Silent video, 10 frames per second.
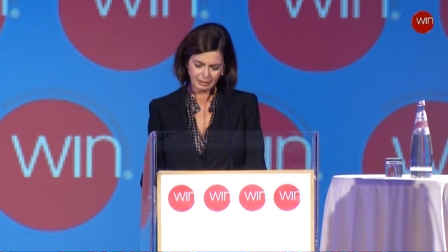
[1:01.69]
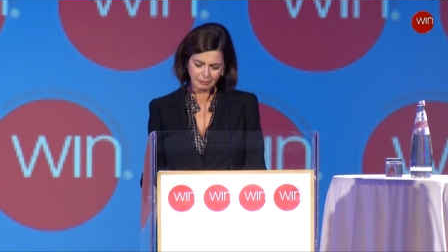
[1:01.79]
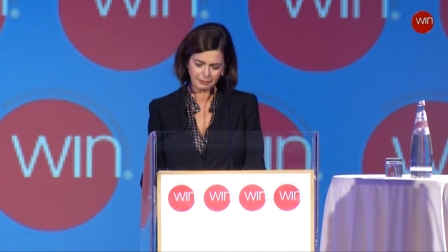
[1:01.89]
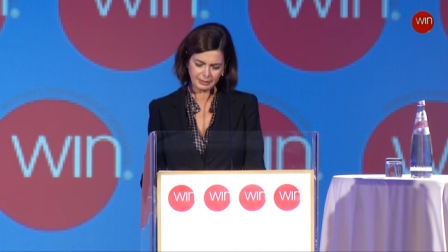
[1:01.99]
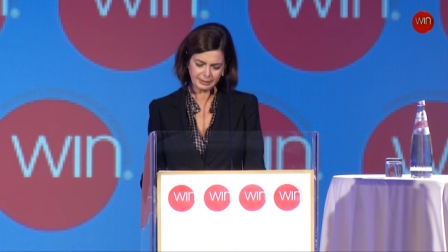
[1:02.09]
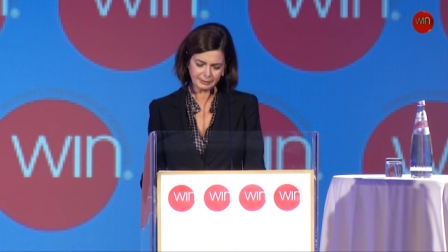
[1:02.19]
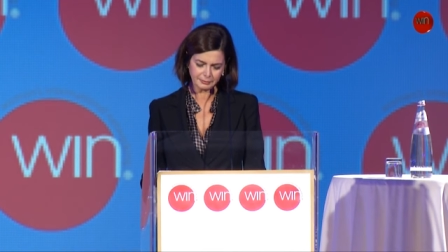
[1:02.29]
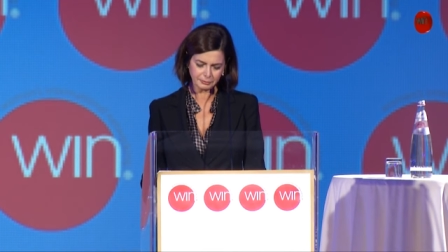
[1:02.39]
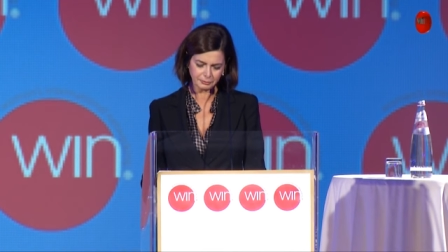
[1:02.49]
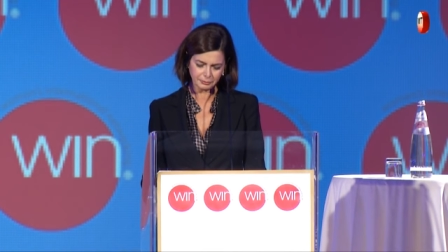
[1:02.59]
We need
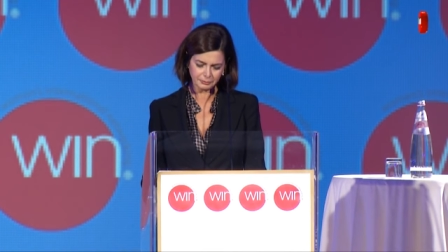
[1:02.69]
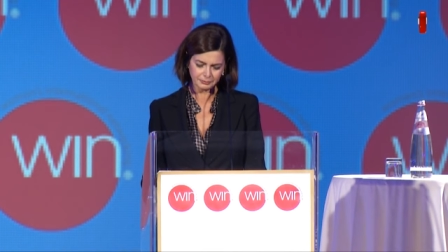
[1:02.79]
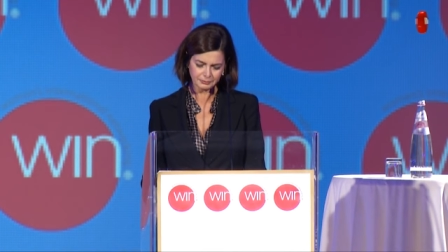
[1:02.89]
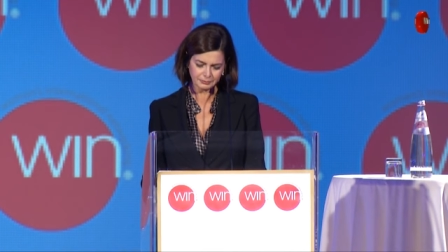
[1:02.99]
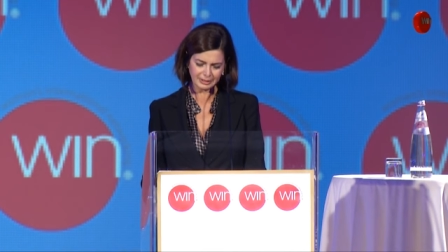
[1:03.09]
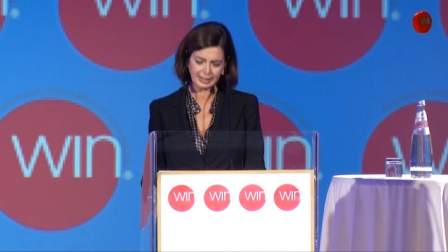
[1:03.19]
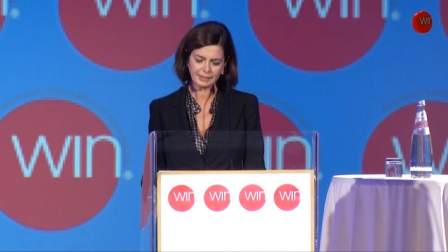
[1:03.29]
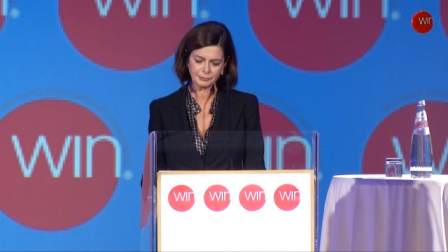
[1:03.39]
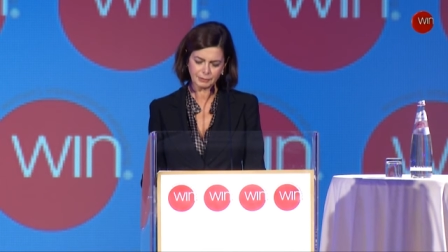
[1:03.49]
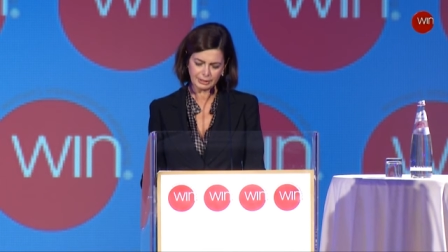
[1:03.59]
to
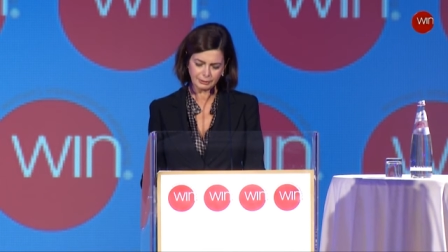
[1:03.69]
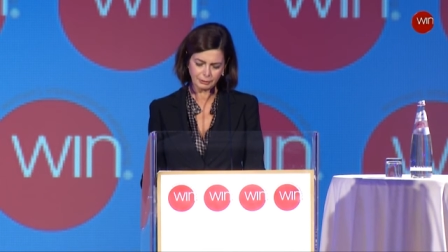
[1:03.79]
get rid